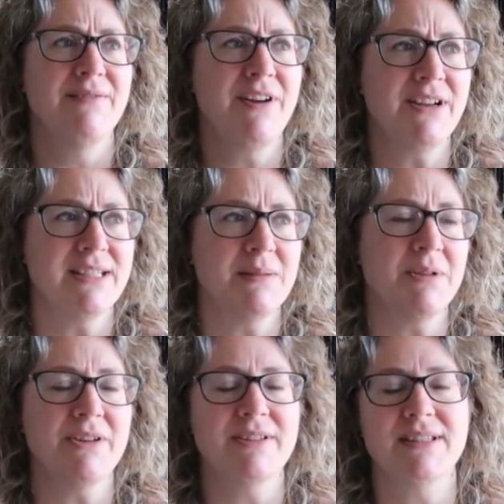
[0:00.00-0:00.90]
very
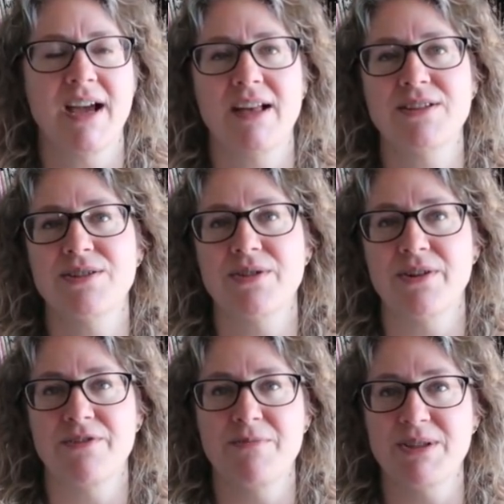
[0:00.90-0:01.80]
similar in style to sort
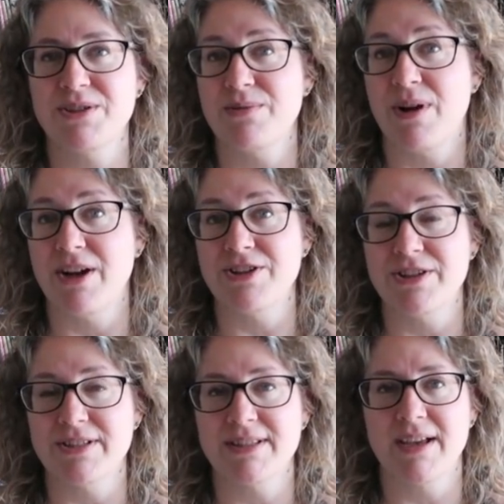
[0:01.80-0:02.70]
of Mister
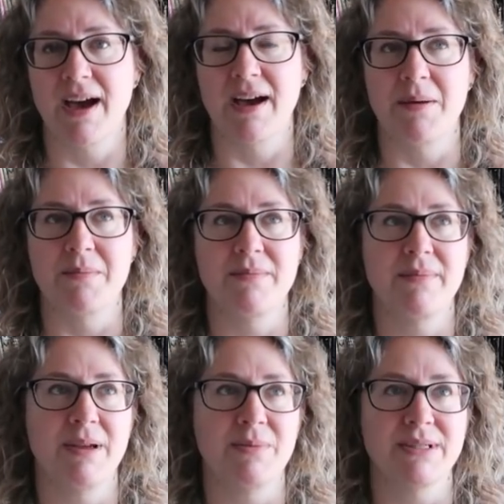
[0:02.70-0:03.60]
Rogers. Um,
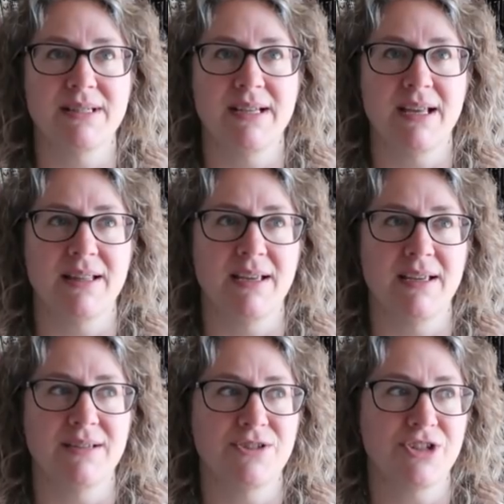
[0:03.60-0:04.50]
it was a
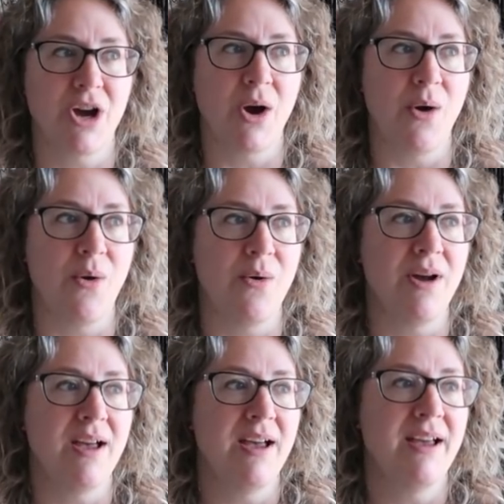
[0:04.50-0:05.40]
daily show
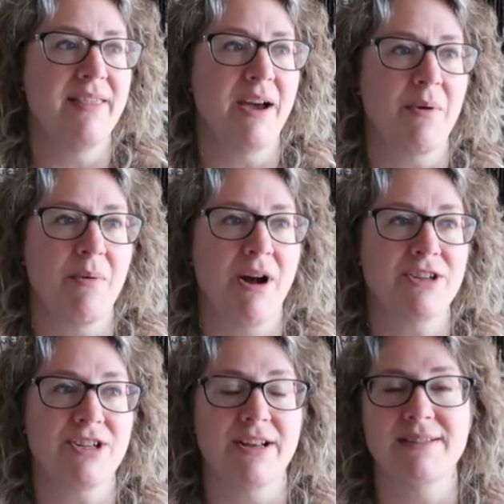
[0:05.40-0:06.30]
that we
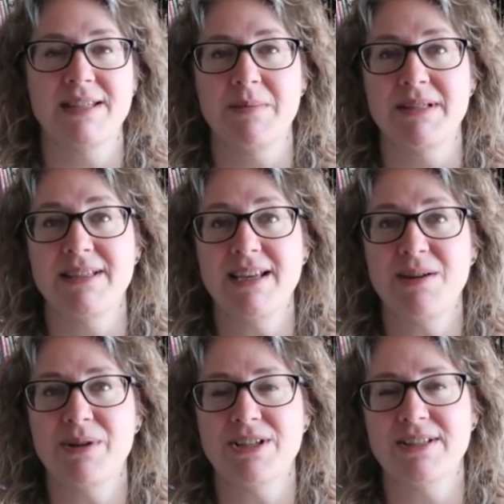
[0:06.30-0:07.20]
watched on C B
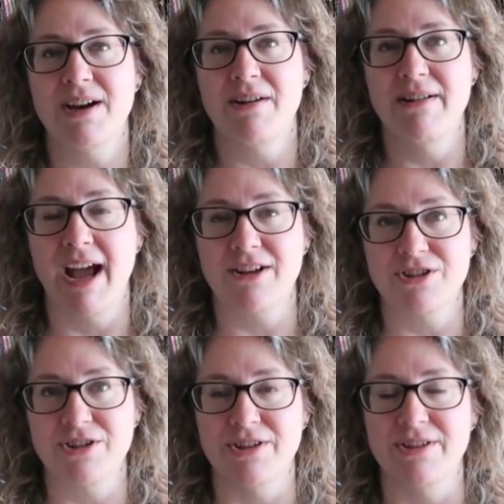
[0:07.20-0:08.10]
C, which is our
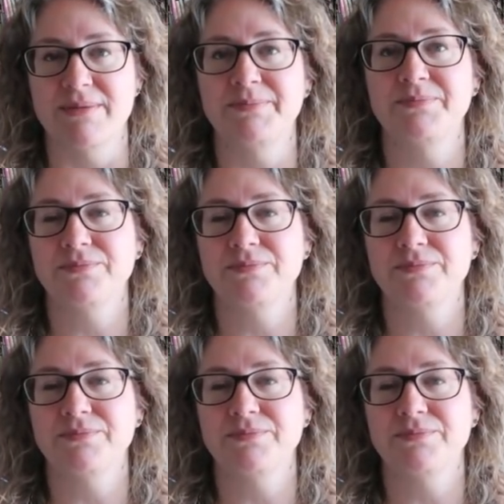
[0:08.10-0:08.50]
national